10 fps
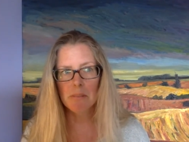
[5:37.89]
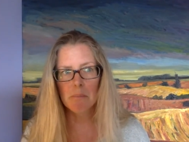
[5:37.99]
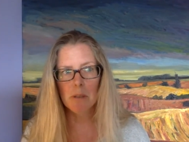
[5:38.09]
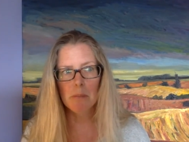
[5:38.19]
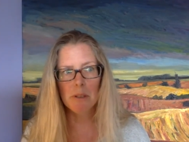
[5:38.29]

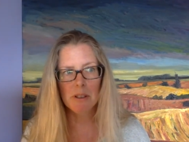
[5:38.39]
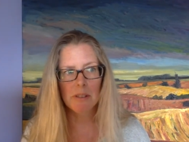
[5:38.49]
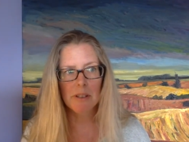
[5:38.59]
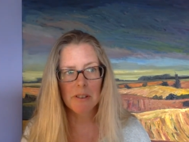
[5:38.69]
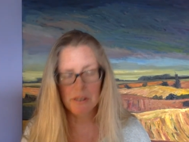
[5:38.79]
permission
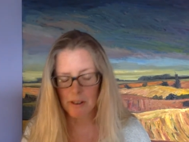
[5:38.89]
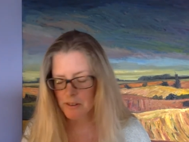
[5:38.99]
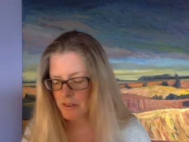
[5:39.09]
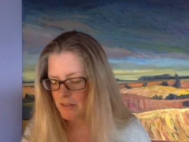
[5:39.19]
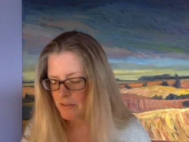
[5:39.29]
of the
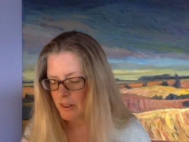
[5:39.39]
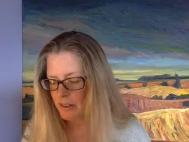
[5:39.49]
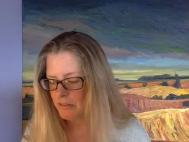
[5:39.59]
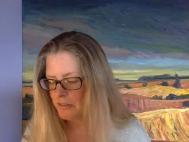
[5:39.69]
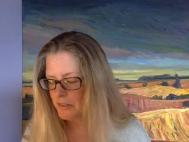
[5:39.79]
instructors
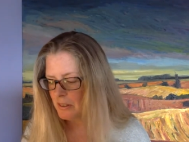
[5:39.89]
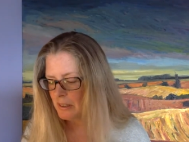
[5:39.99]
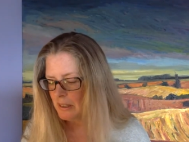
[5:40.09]
involved.